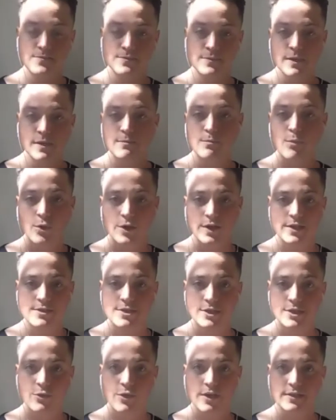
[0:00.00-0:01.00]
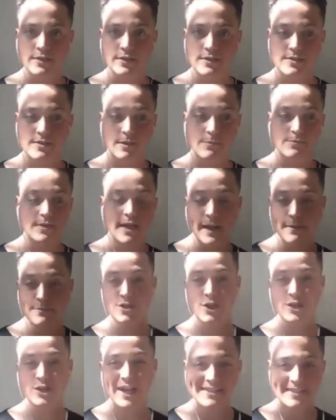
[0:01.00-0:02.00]
more integrated. Sometimes
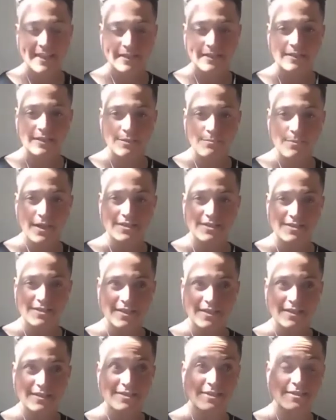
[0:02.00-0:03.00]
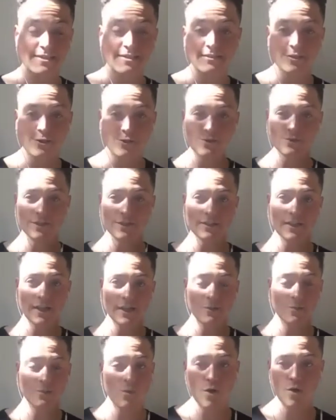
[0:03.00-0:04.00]
on identity-based things, it's literally
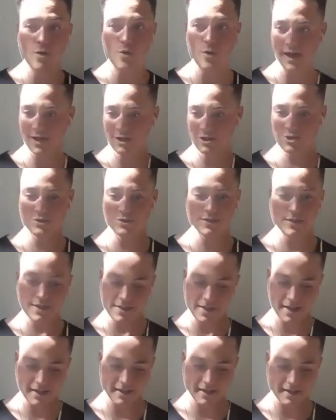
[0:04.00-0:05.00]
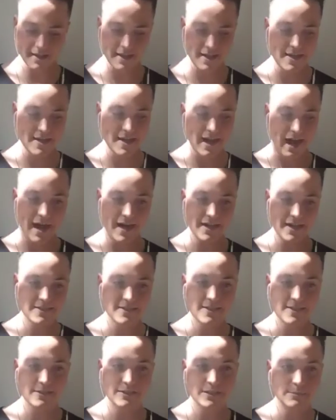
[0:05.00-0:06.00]
like, whoa, actually, like I
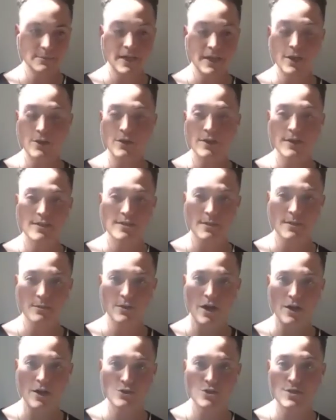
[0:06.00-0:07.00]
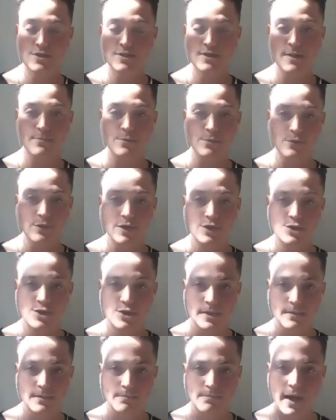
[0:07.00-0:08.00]
still am carrying subconscious separation
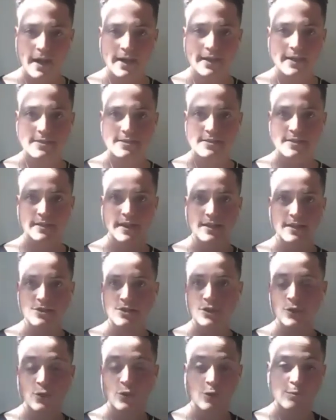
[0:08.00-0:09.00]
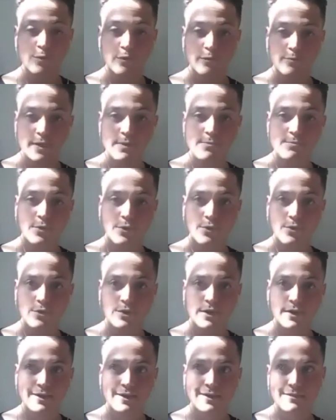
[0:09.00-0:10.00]
and bias against the group of
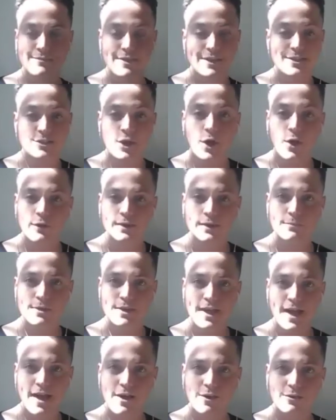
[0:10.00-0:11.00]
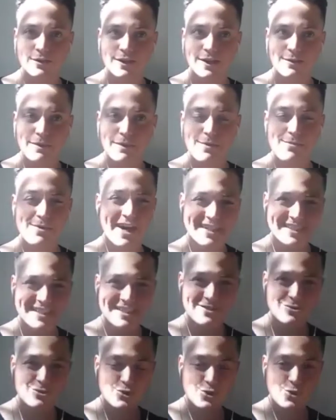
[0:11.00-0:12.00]
people that's calling me out. And maybe I
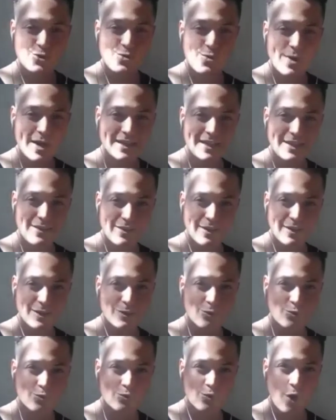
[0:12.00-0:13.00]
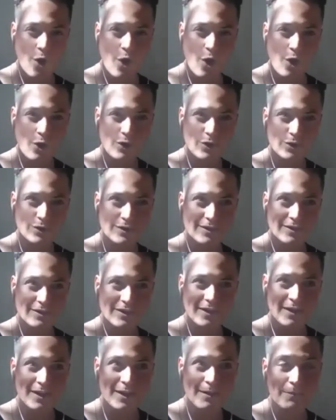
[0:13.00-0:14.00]
didn't do anything wrong,
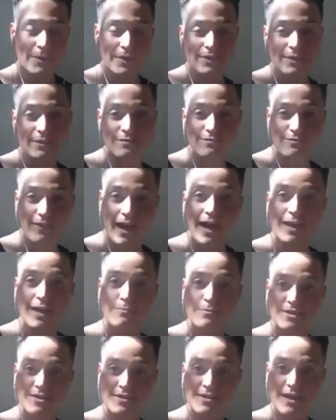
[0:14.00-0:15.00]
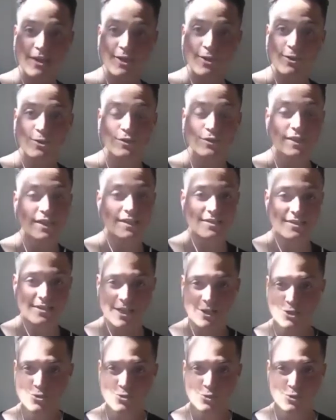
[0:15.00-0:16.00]
but the vibe is there and the
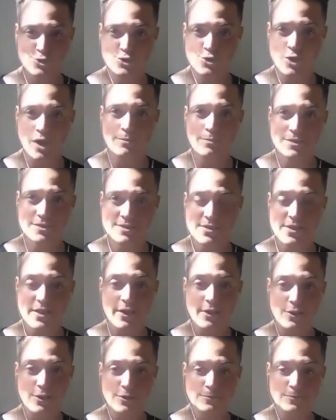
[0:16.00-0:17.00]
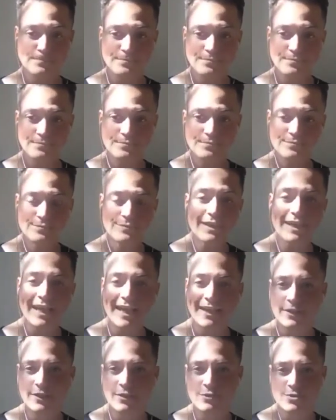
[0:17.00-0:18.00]
ancestral trauma is there.
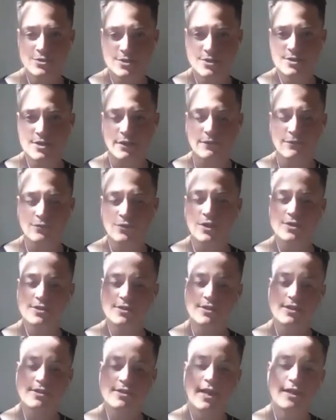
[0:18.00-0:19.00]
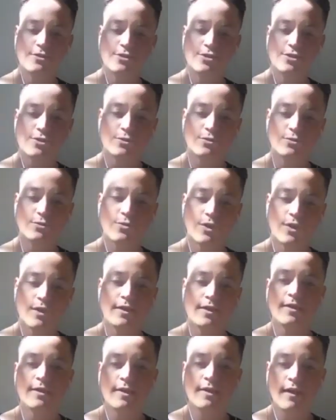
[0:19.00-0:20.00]
And there's stuff for us to tend to.
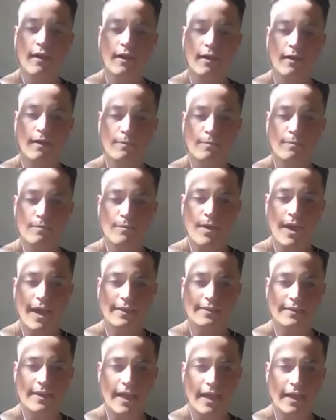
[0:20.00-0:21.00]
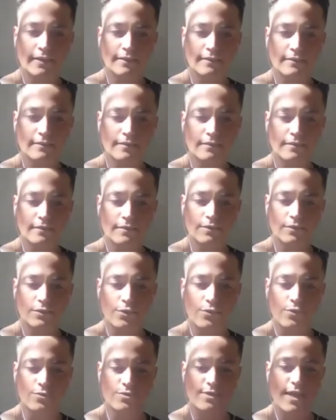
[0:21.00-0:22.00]
And then, you know,
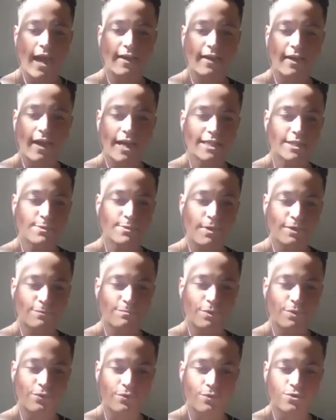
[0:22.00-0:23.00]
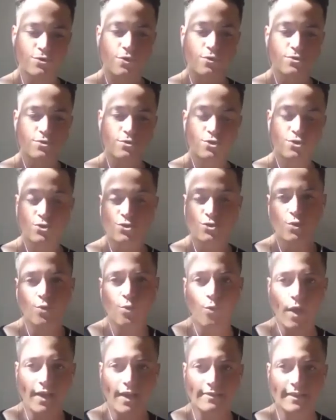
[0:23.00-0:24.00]
there's that aspect, but there's also just the
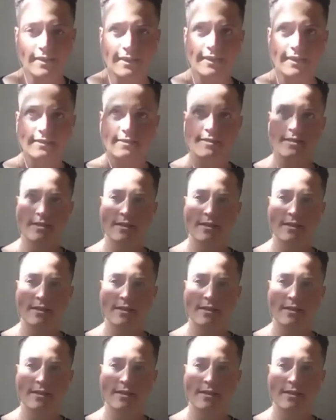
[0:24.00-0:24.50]
way that it